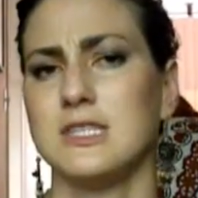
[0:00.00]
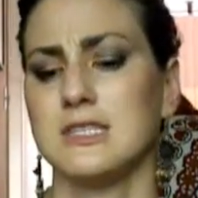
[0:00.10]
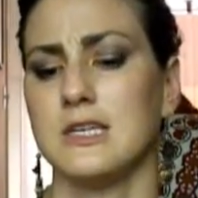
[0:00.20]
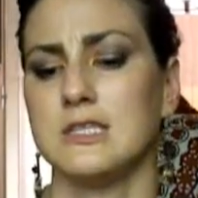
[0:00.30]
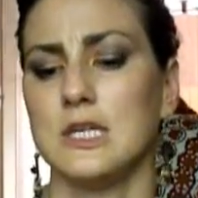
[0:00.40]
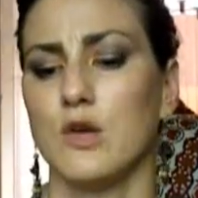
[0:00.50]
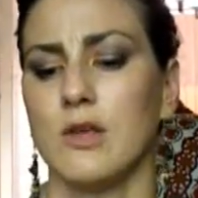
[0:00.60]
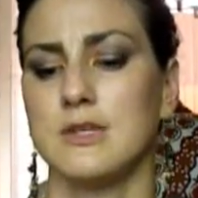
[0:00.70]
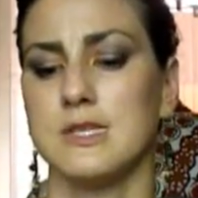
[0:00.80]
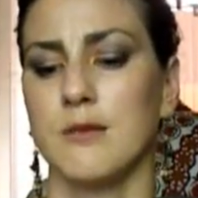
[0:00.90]

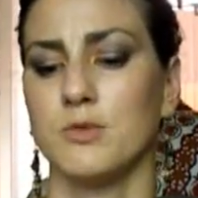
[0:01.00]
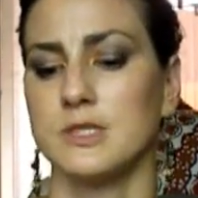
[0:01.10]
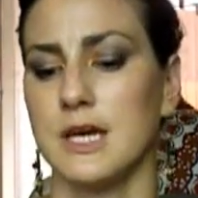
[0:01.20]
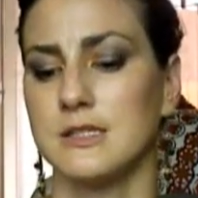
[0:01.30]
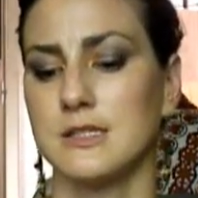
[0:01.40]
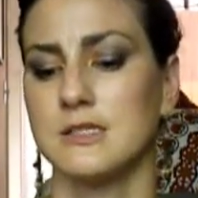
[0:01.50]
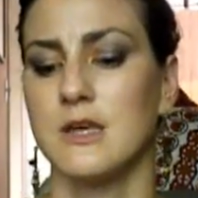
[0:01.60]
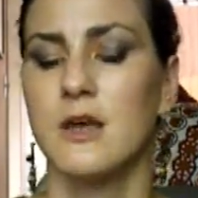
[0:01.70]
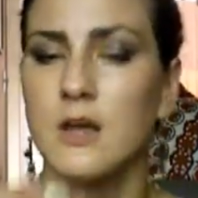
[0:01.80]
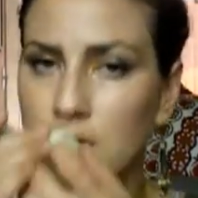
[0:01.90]
discontinuing the sample sizes.
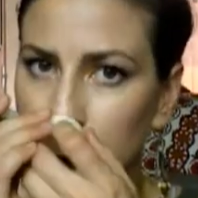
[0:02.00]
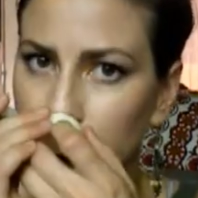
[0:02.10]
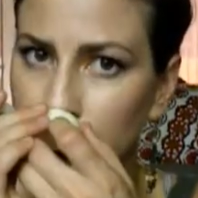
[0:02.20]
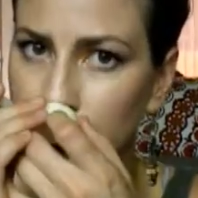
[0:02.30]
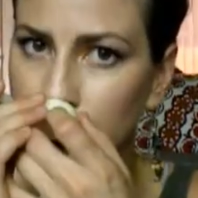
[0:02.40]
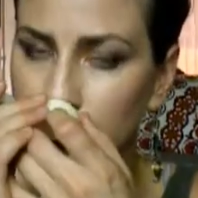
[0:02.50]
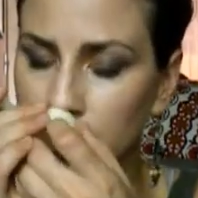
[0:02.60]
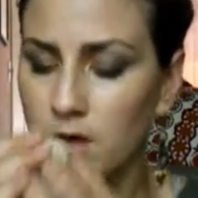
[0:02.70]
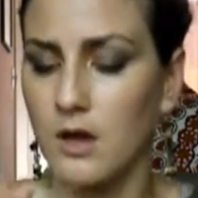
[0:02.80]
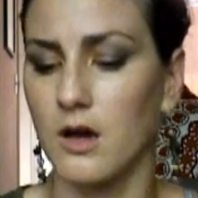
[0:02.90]

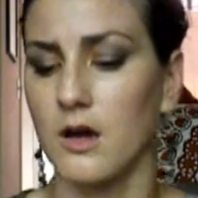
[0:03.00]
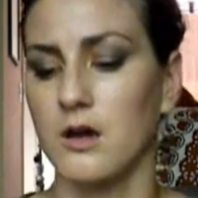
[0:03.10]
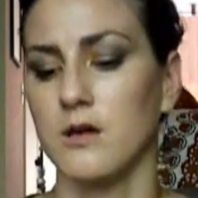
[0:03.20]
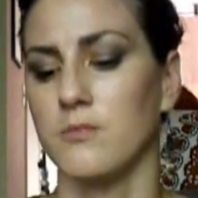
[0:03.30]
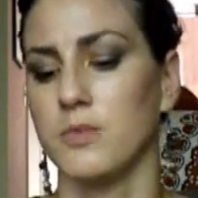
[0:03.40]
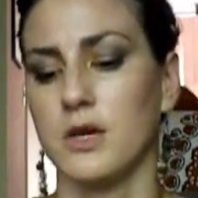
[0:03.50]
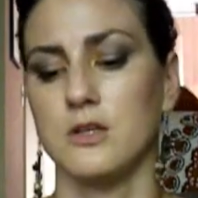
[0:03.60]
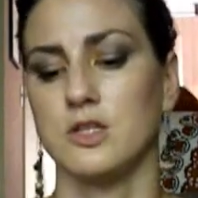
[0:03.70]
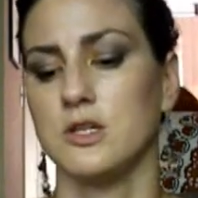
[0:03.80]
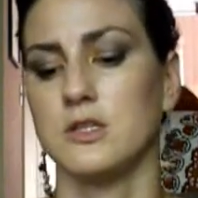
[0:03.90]

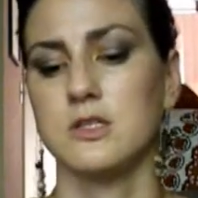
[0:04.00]
But she